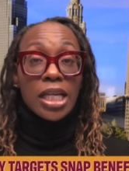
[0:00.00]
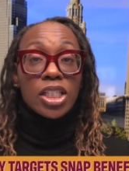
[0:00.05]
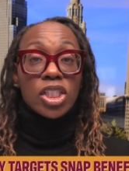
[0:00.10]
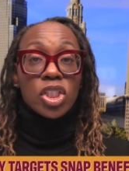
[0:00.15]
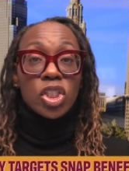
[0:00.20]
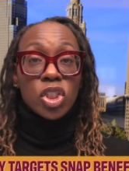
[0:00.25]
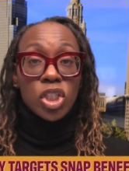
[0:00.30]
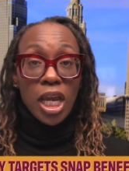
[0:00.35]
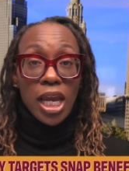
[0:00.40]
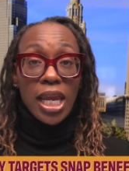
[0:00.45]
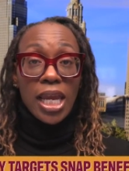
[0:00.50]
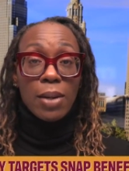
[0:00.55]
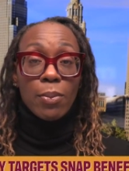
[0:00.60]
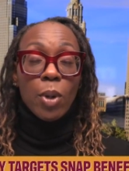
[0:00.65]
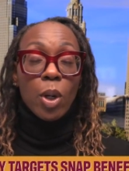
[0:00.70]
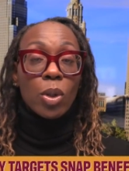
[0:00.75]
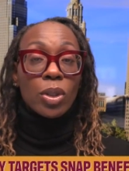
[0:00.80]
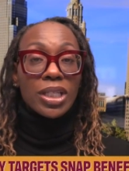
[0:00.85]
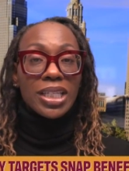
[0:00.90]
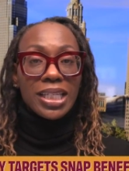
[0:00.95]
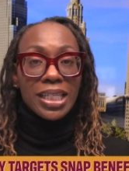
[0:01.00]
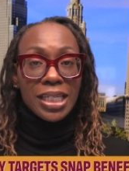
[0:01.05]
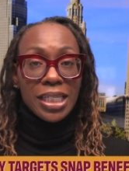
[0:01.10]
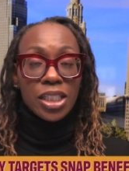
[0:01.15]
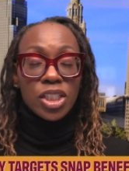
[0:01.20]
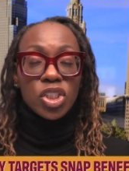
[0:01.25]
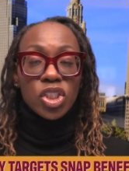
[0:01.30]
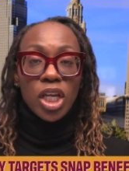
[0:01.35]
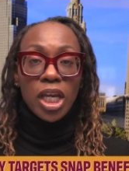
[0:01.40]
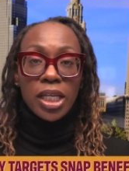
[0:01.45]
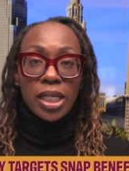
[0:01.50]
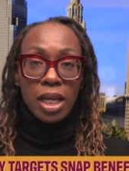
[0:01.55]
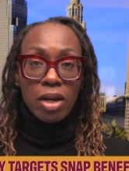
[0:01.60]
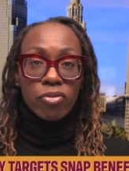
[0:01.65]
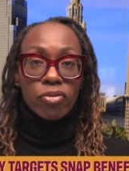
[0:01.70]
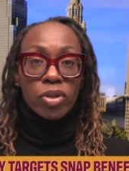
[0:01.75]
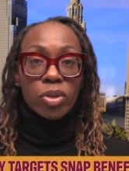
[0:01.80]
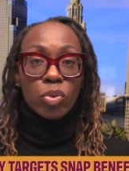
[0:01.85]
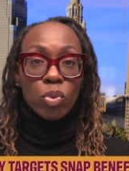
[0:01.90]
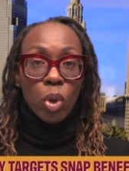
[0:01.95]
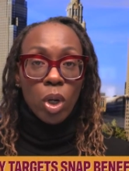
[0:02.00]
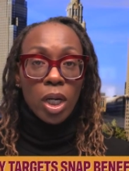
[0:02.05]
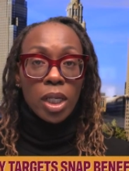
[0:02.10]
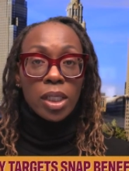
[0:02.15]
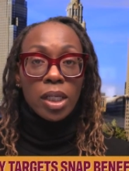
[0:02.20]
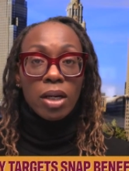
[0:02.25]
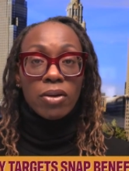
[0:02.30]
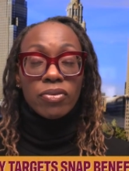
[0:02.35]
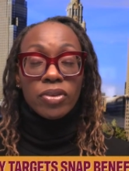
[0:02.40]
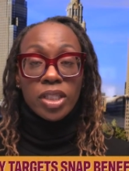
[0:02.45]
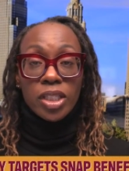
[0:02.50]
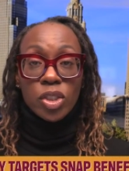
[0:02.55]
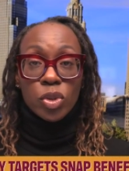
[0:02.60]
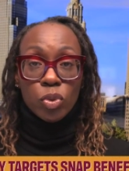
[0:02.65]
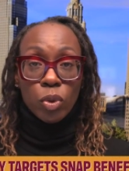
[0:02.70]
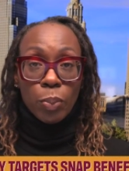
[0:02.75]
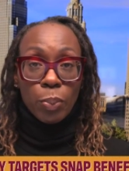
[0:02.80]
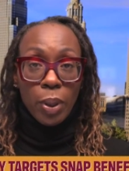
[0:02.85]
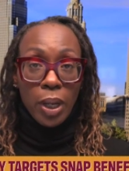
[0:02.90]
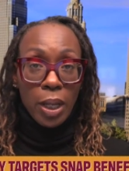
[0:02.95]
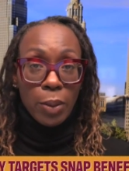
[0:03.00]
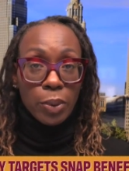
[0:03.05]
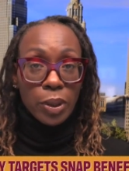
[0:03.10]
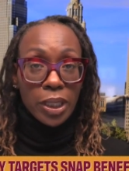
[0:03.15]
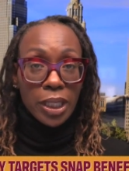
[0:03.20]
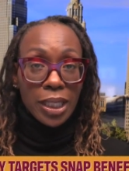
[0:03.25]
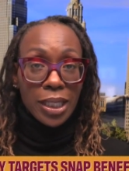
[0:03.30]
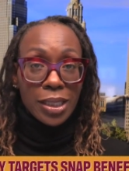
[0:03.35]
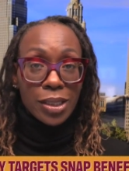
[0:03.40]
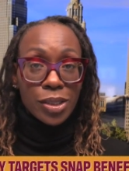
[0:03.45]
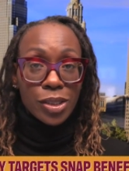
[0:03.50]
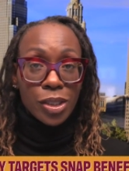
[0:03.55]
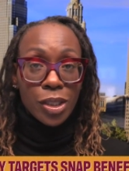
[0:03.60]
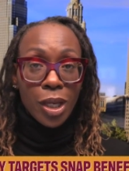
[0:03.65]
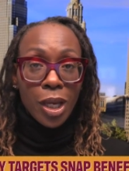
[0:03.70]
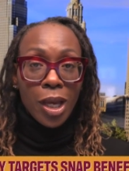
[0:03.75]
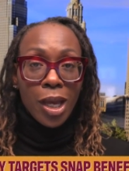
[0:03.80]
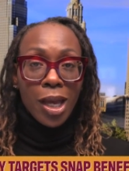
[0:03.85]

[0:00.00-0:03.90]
Shame on each and every one of these Republicans.